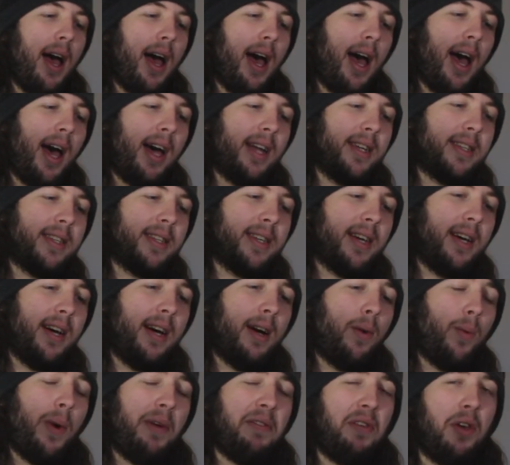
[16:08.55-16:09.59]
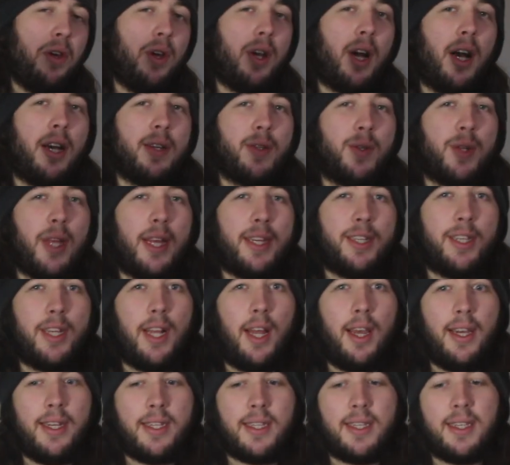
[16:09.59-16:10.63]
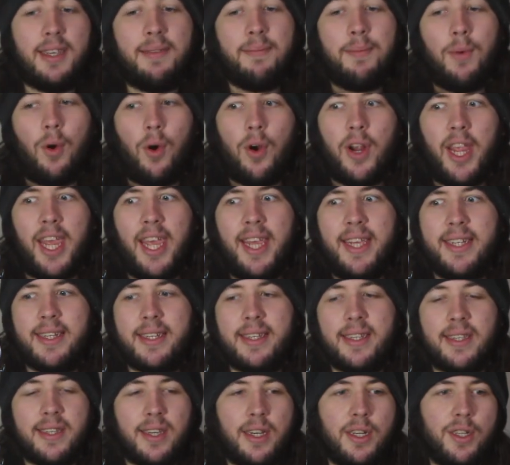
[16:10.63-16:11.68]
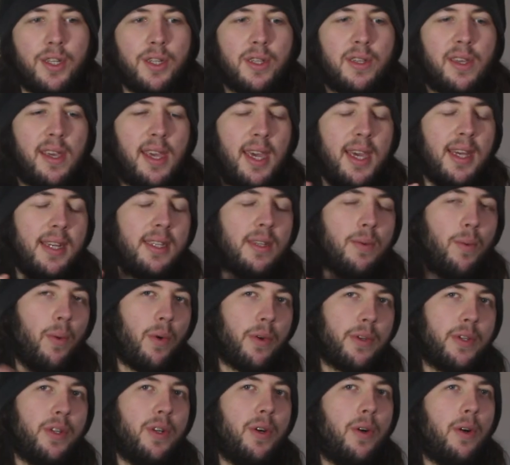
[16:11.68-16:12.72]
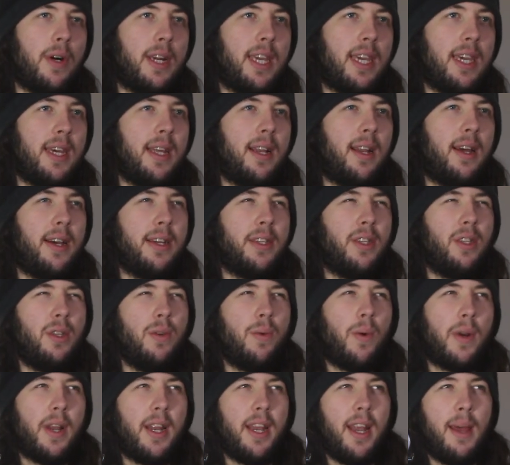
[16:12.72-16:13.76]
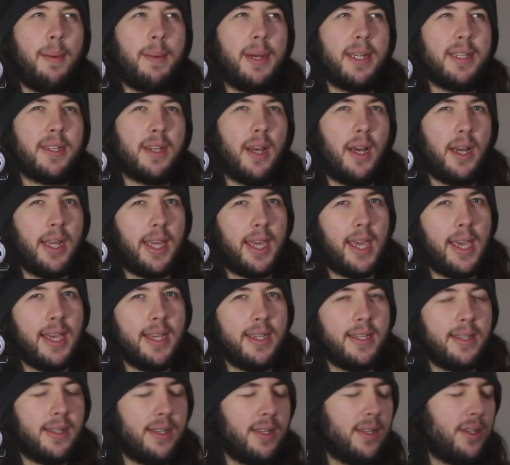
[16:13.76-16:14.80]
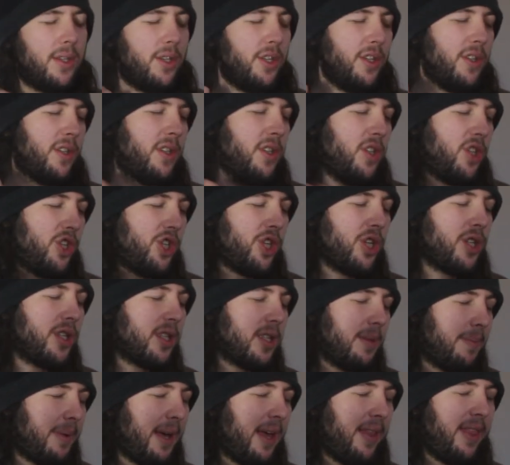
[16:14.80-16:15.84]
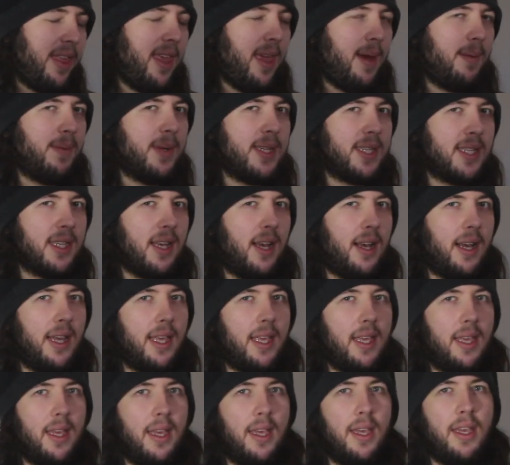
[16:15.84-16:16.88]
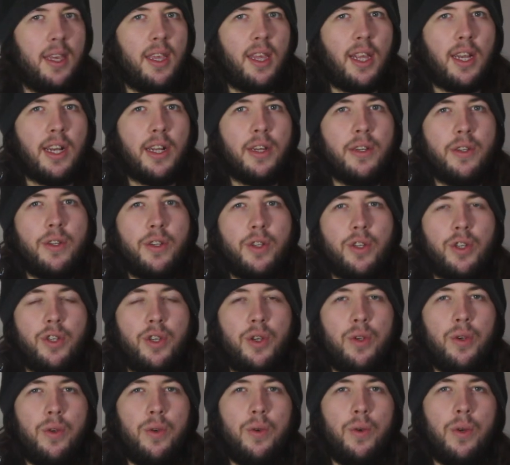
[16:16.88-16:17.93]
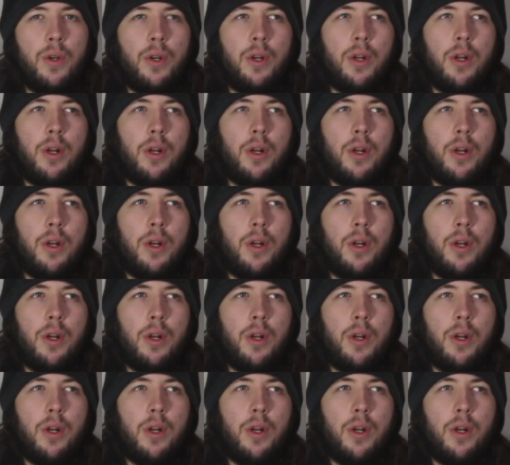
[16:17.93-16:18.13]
And whether you guys would actually like to see more cases that are just geared towards your gear. Like, do you want an MSI case that's just about the MSI? You know, do you